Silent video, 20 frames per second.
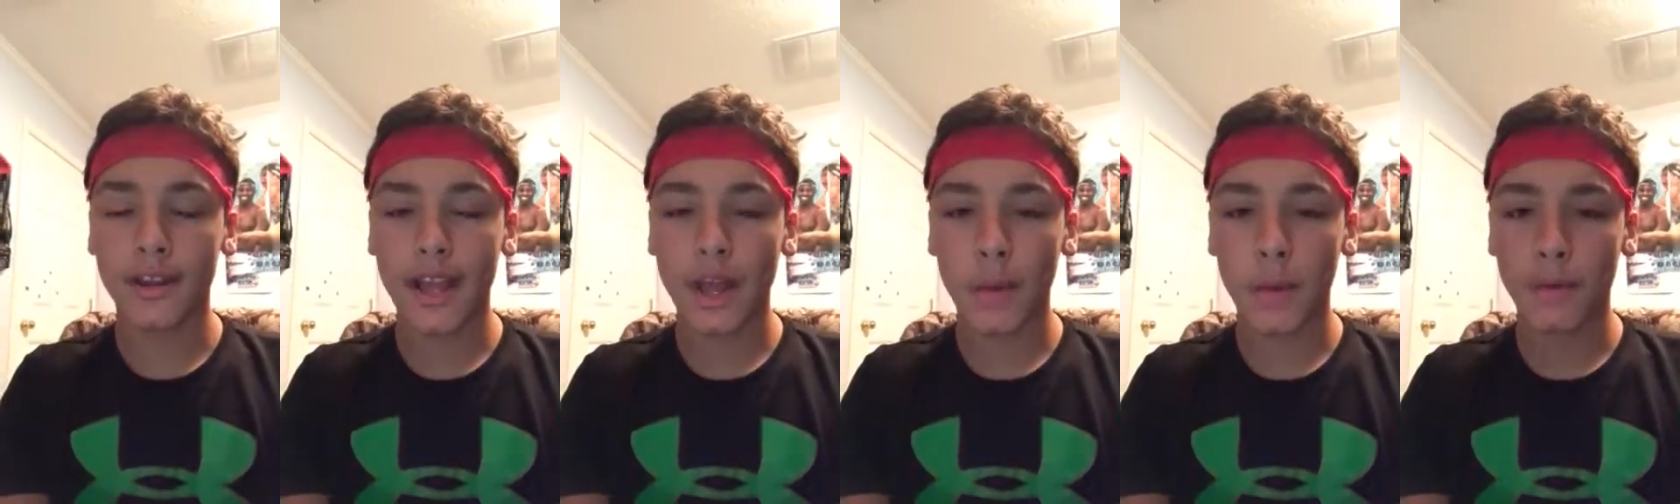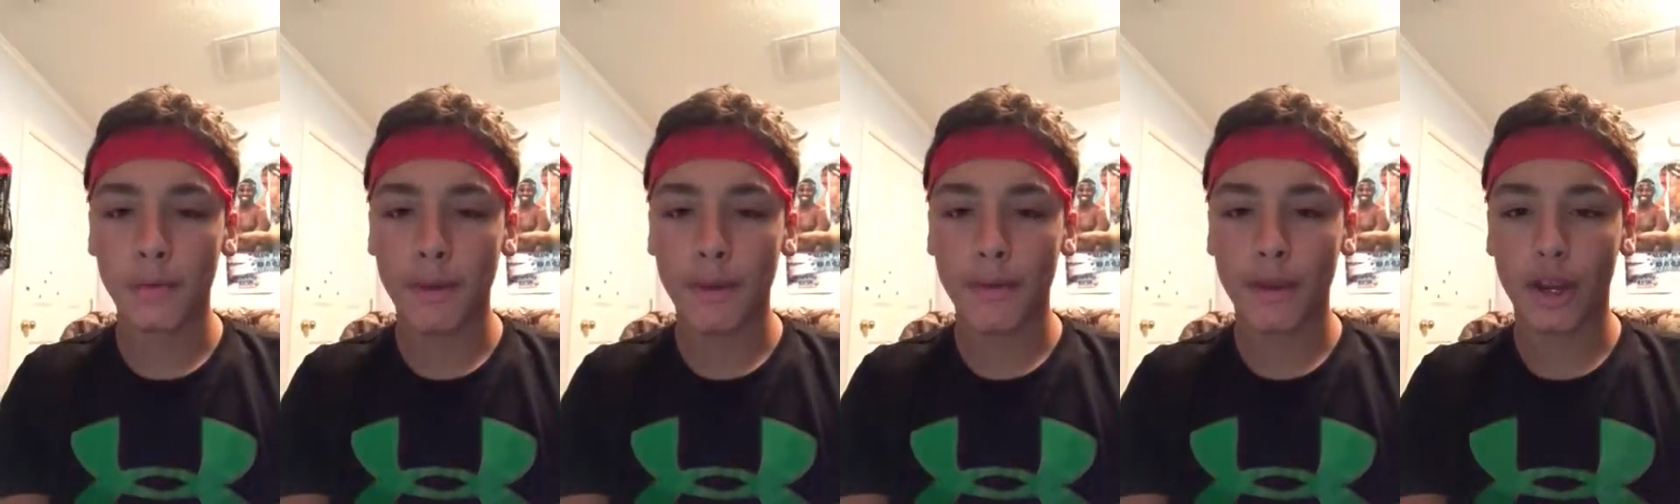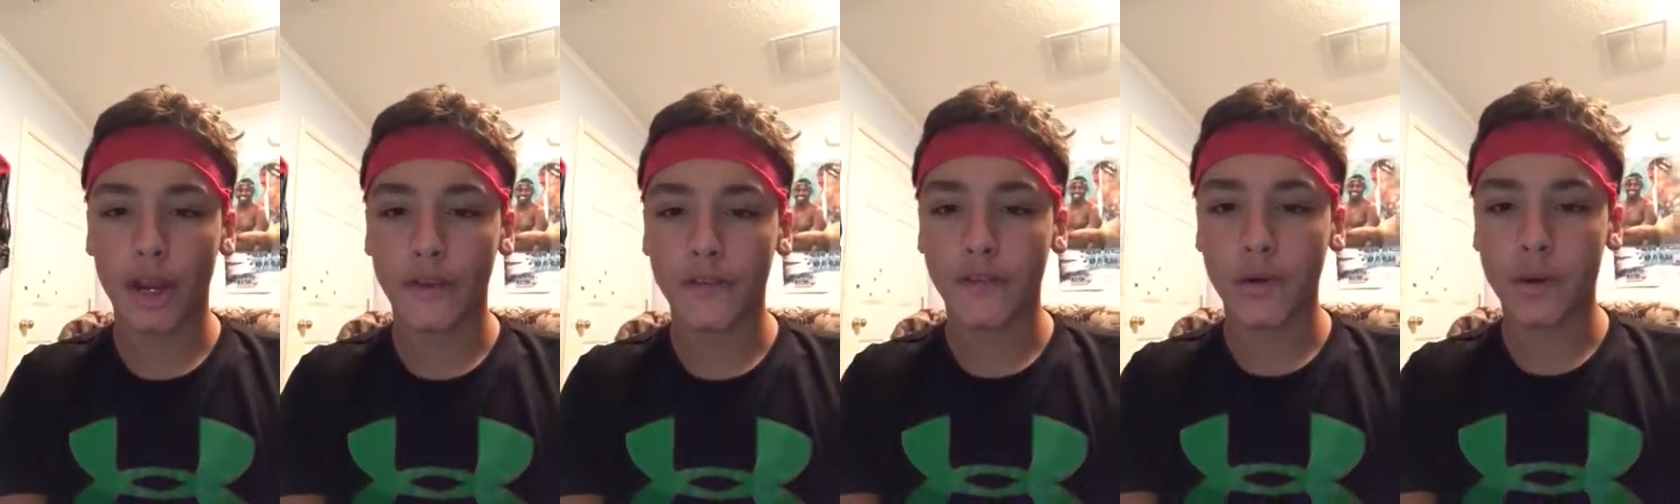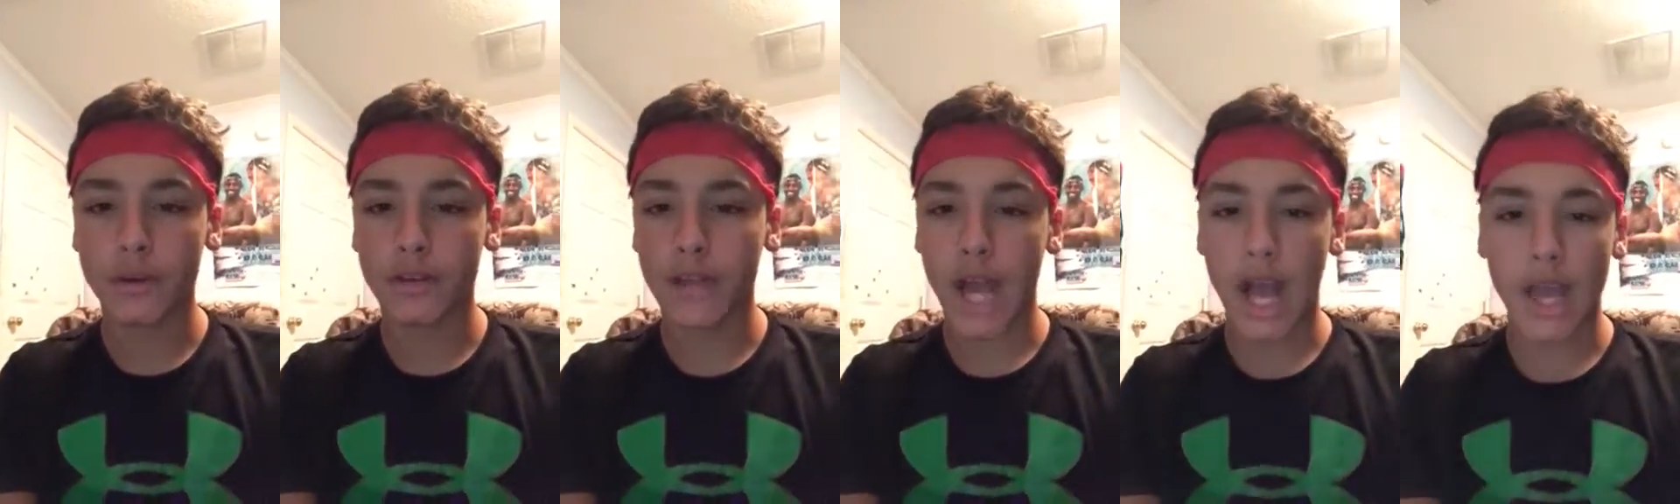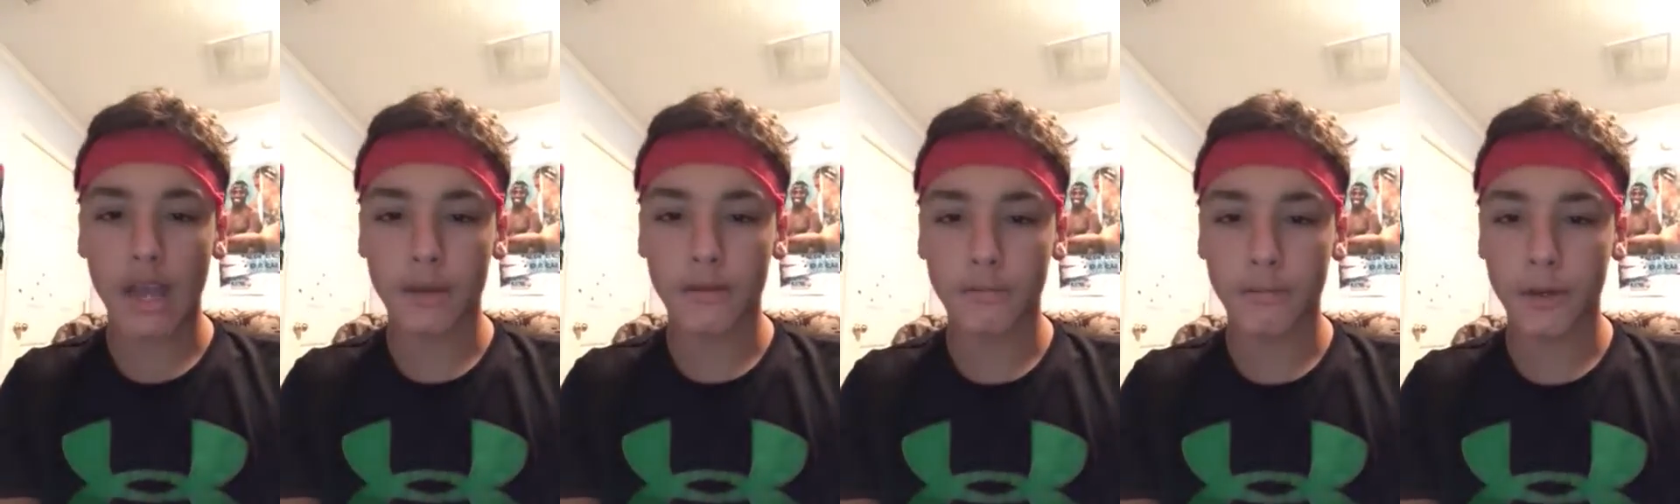out with my microphone
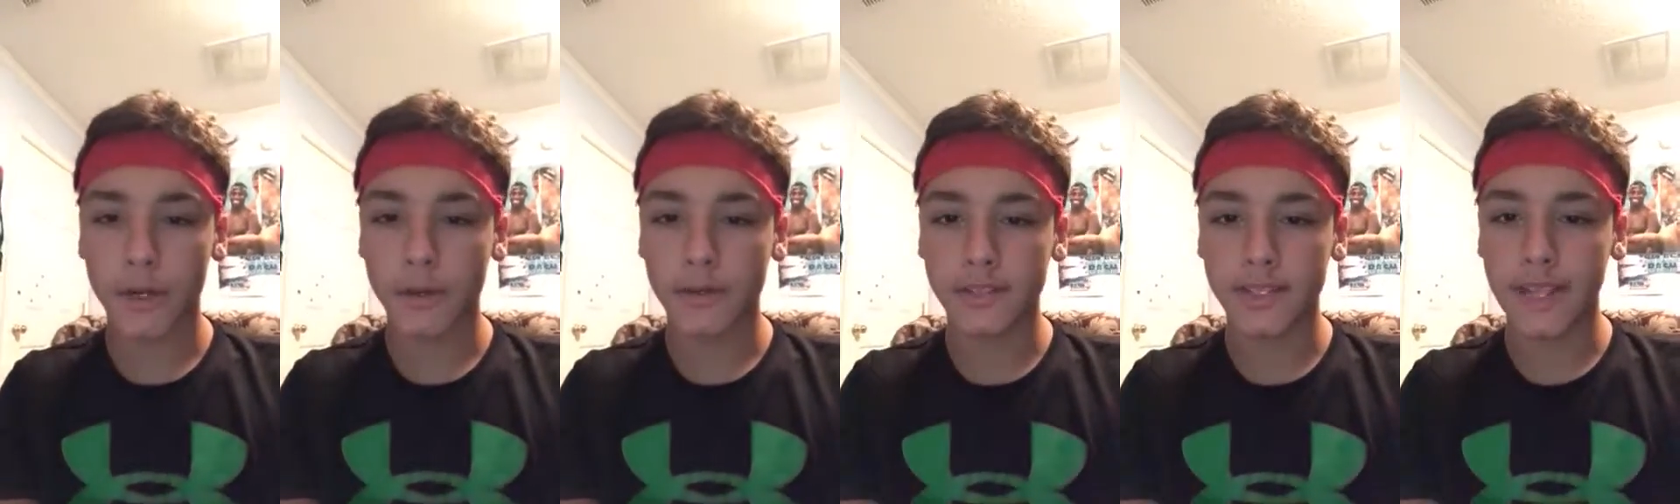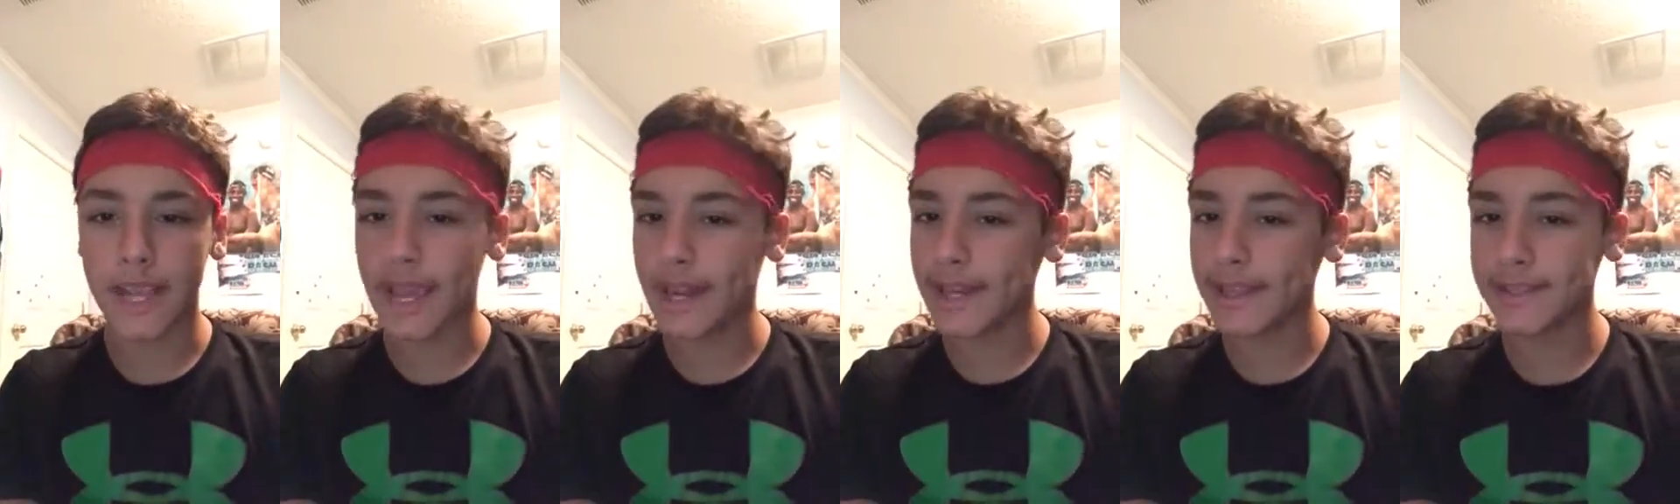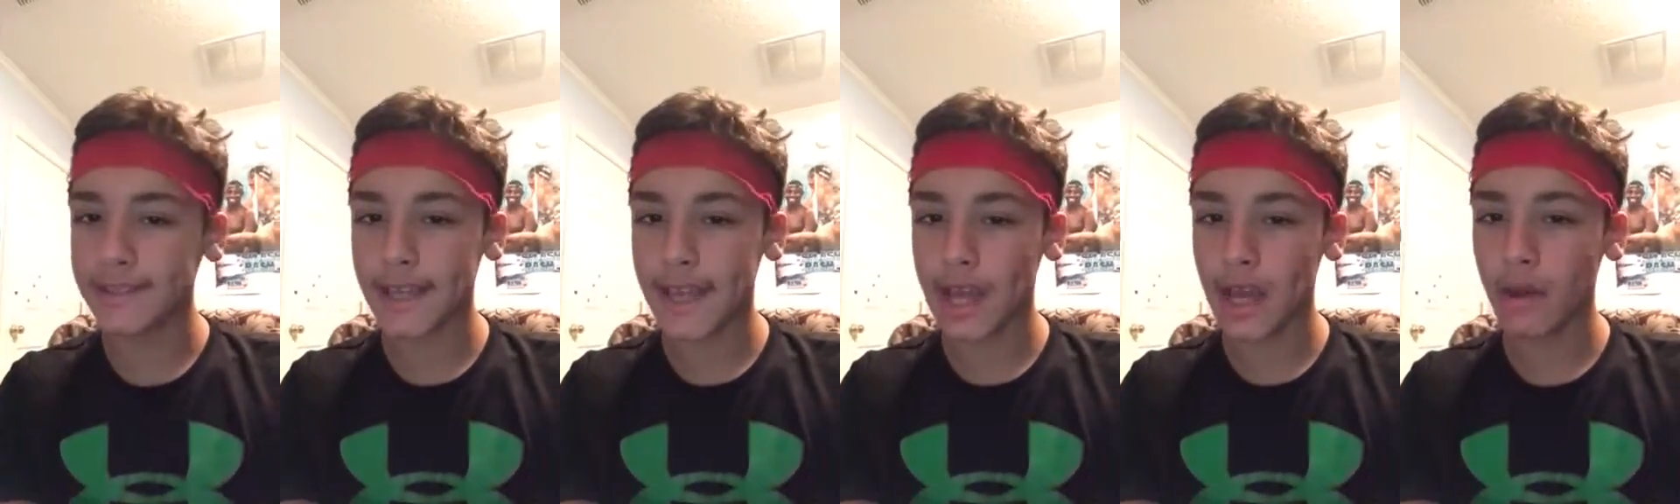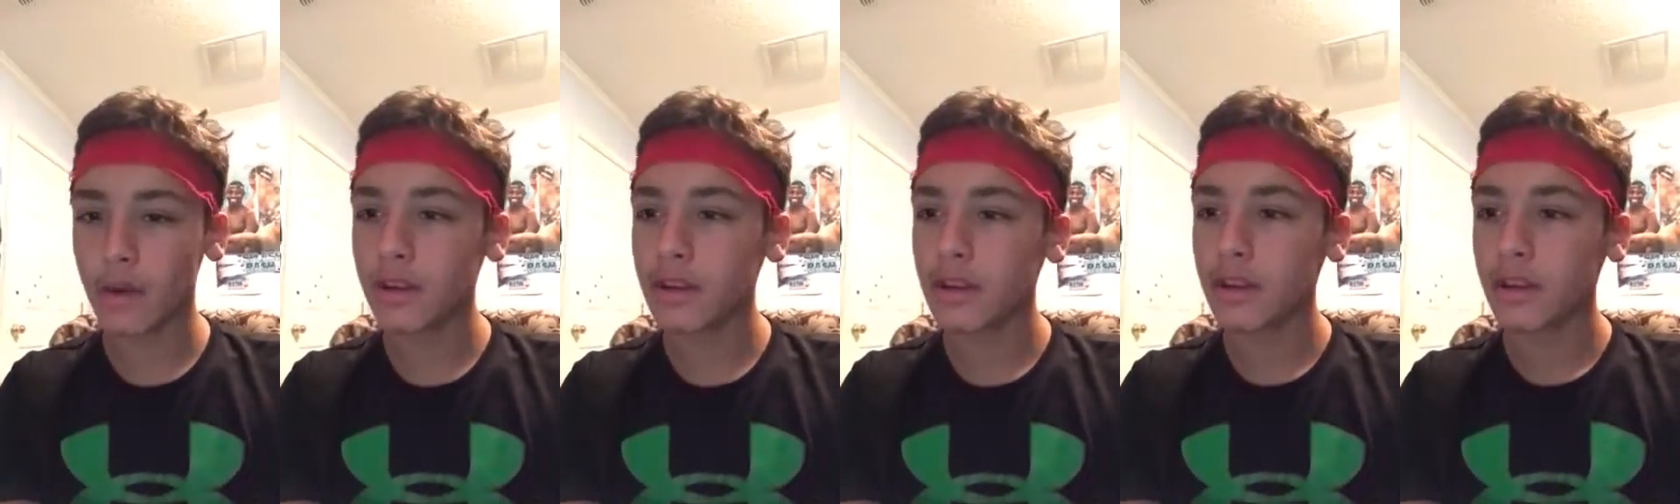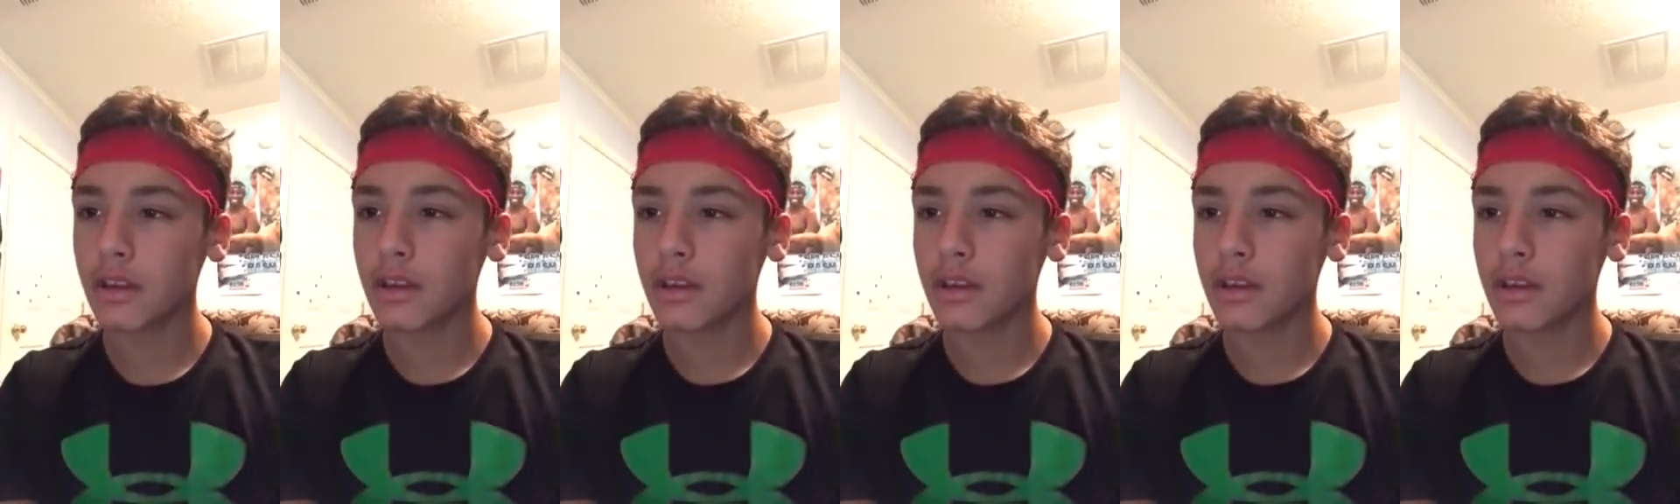not producing any sound,